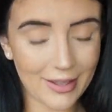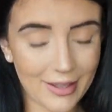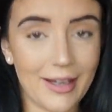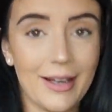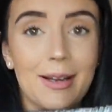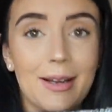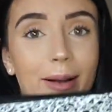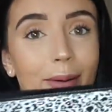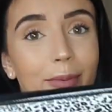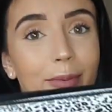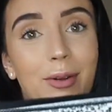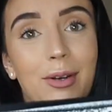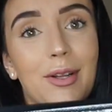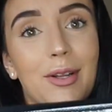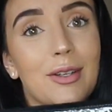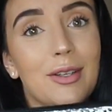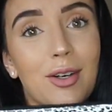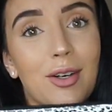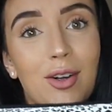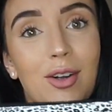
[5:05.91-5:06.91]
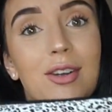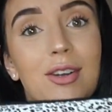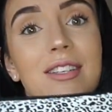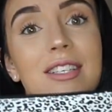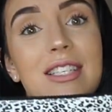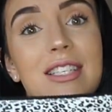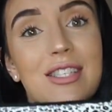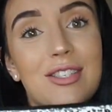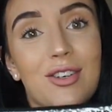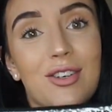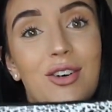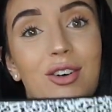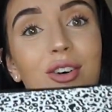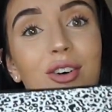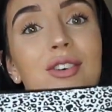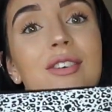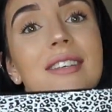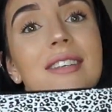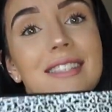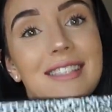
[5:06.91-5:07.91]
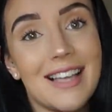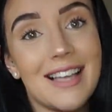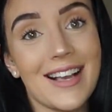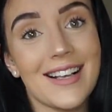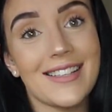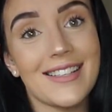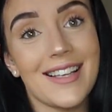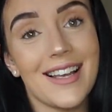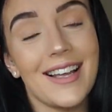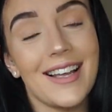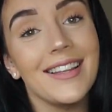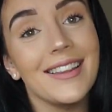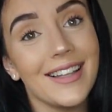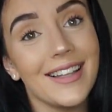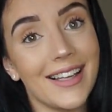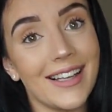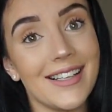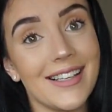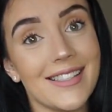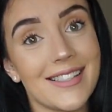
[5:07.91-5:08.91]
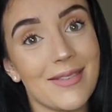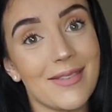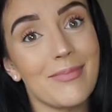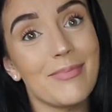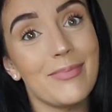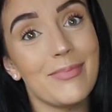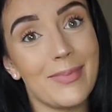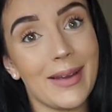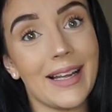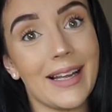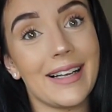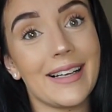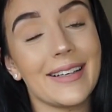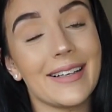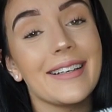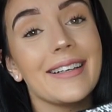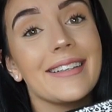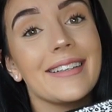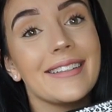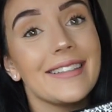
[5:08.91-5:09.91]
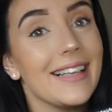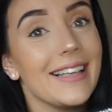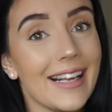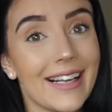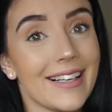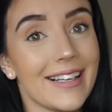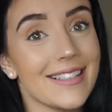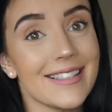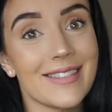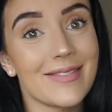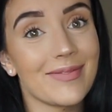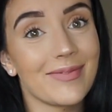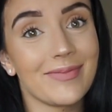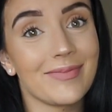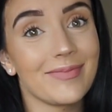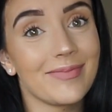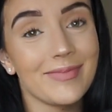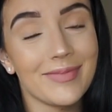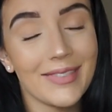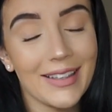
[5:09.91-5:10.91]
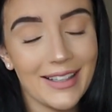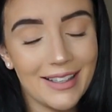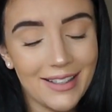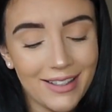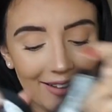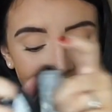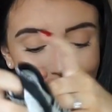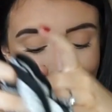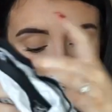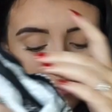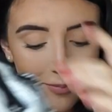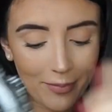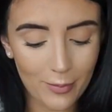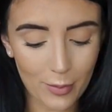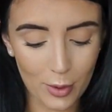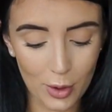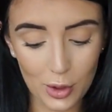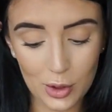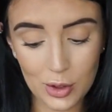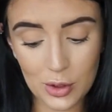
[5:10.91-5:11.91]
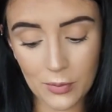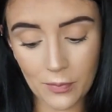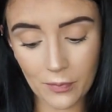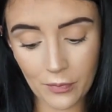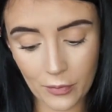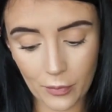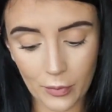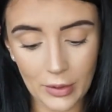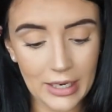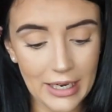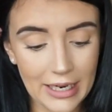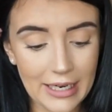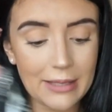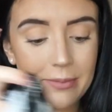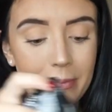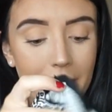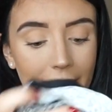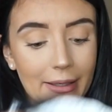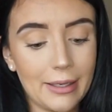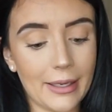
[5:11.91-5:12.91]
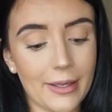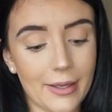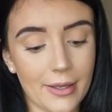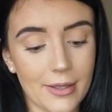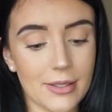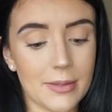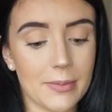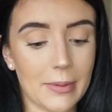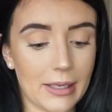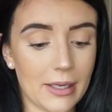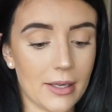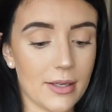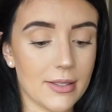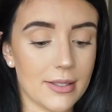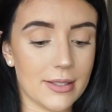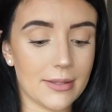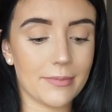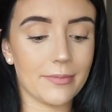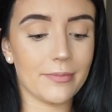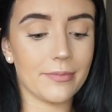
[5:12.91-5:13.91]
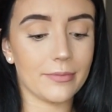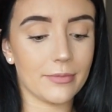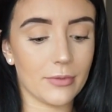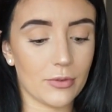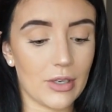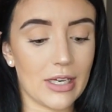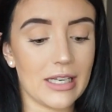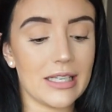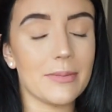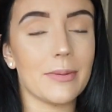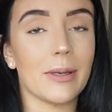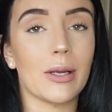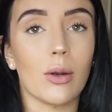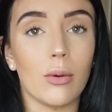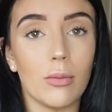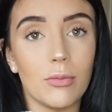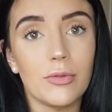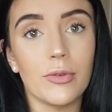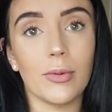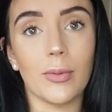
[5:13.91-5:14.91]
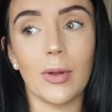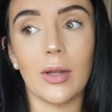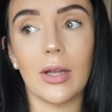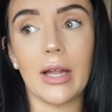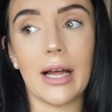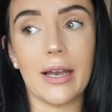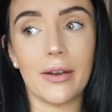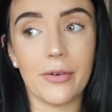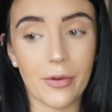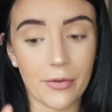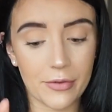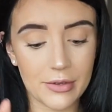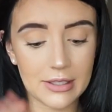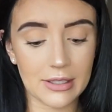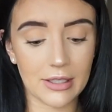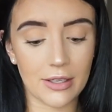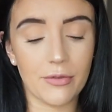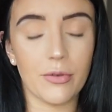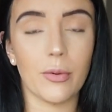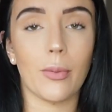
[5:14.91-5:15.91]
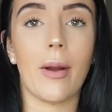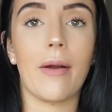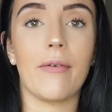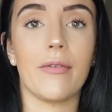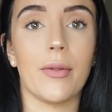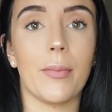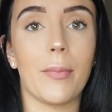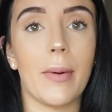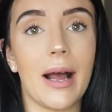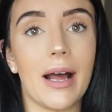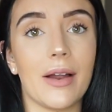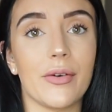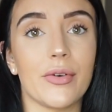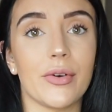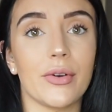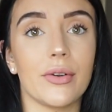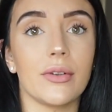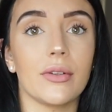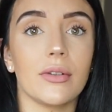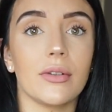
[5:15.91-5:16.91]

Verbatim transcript: I am gonna look so sexy in these big knickers, but we need big knickers because we need to be comfortable, and obviously if you're wearing the pad